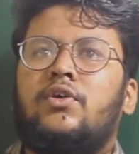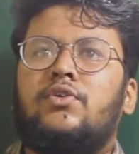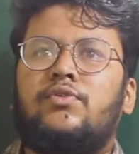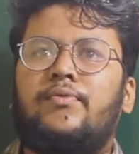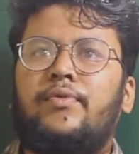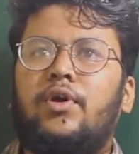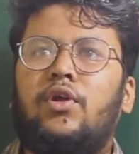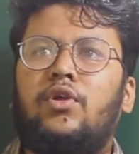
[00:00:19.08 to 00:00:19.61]

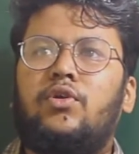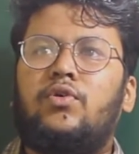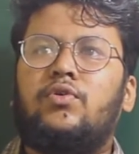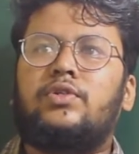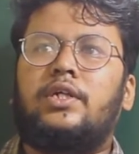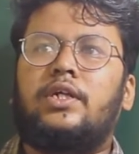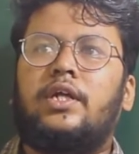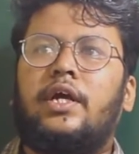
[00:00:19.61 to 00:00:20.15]
So we all know
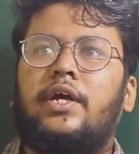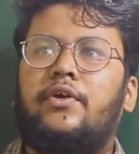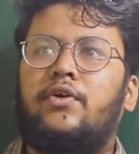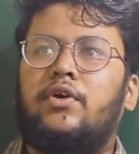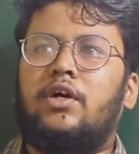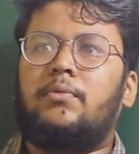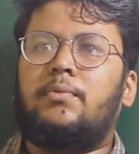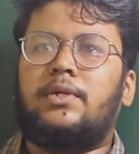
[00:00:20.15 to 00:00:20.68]
certain
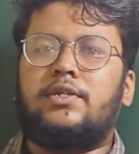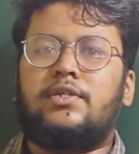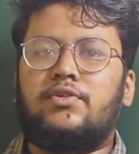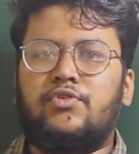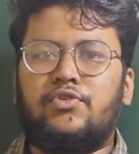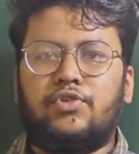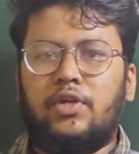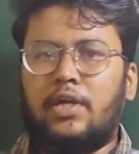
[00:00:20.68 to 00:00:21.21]
hydrocarbons
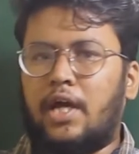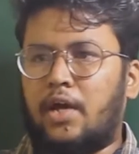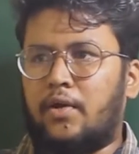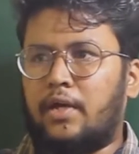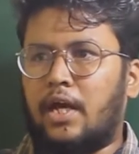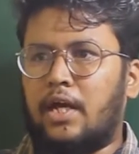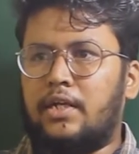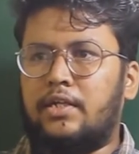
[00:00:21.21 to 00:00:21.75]
usually
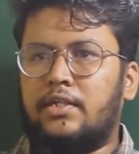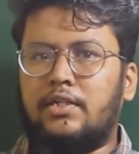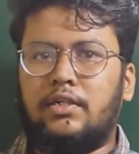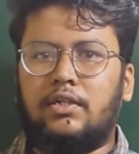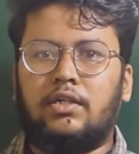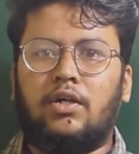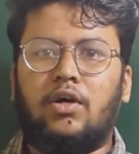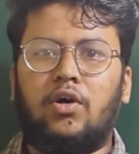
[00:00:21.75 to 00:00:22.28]
have carry
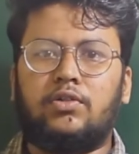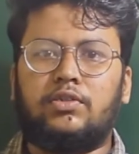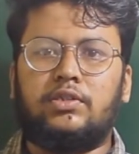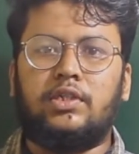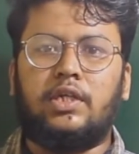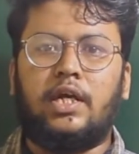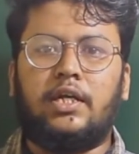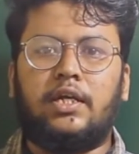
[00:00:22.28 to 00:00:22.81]
certain
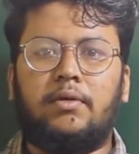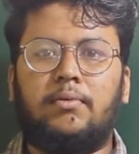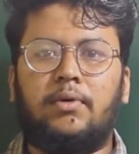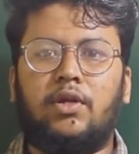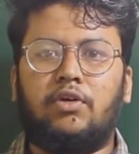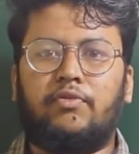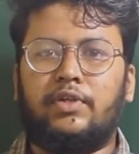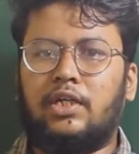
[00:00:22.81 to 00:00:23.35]
oxygen atom
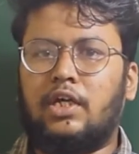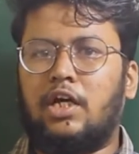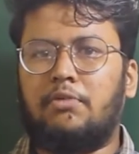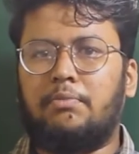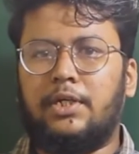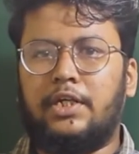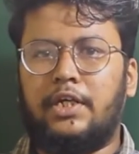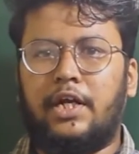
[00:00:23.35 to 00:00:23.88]
along with
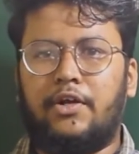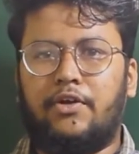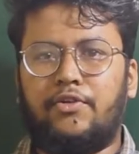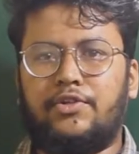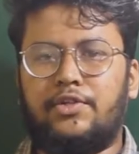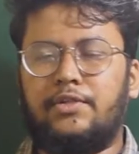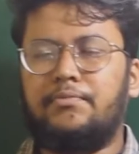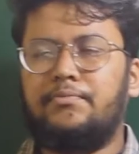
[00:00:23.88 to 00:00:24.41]
carbon and
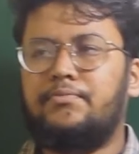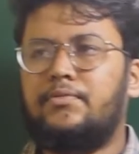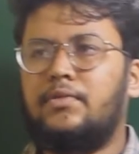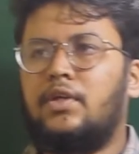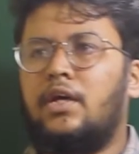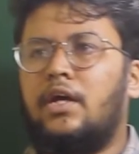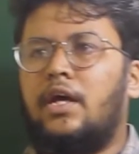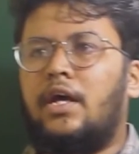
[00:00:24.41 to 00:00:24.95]
hydrogen
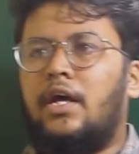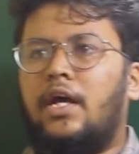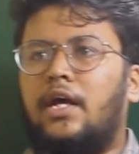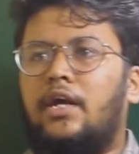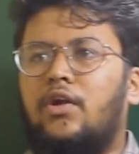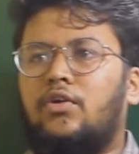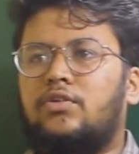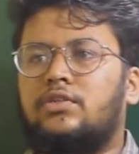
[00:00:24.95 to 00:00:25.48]

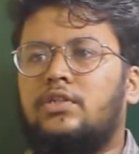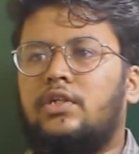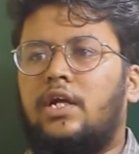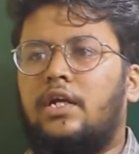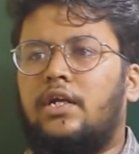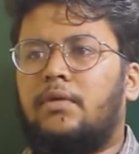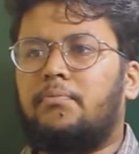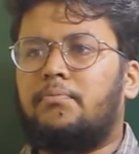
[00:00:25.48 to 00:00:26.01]
and oxygen
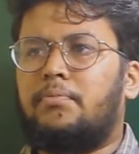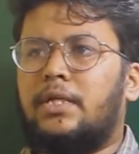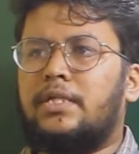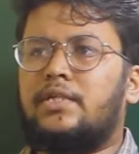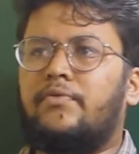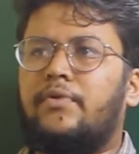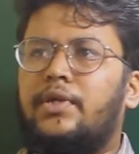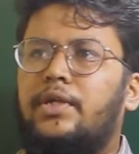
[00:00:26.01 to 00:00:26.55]
atom
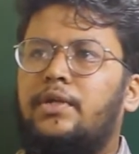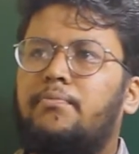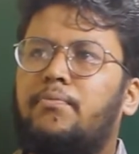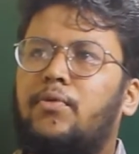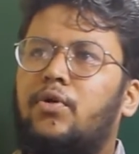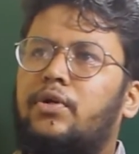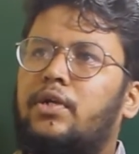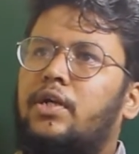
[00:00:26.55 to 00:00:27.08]
plays a very
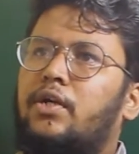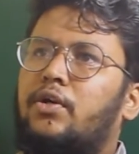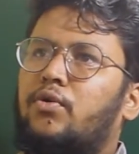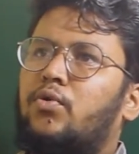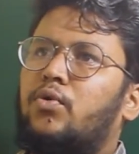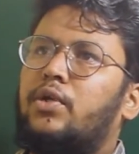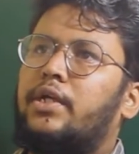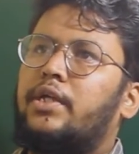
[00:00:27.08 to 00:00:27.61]
important
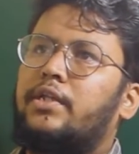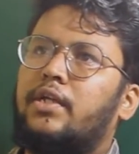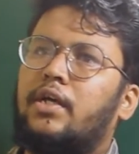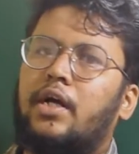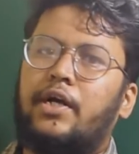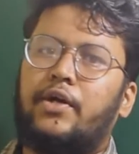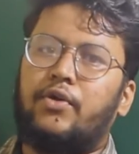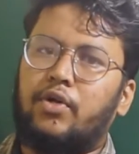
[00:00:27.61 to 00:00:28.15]
role in the
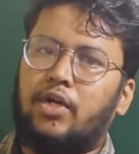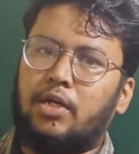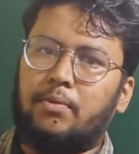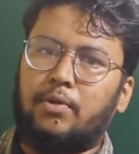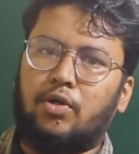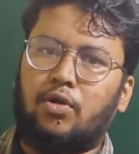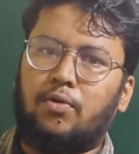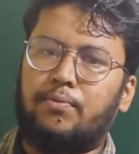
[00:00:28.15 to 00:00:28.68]

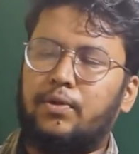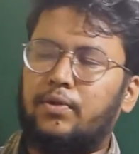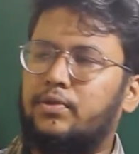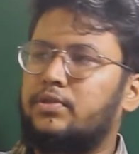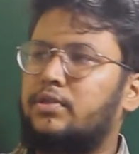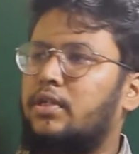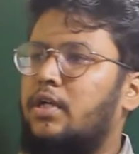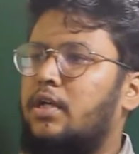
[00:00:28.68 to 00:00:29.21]
hydrocarbon
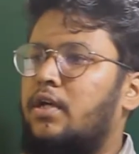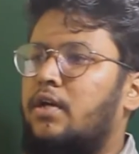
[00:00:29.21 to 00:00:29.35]
compounds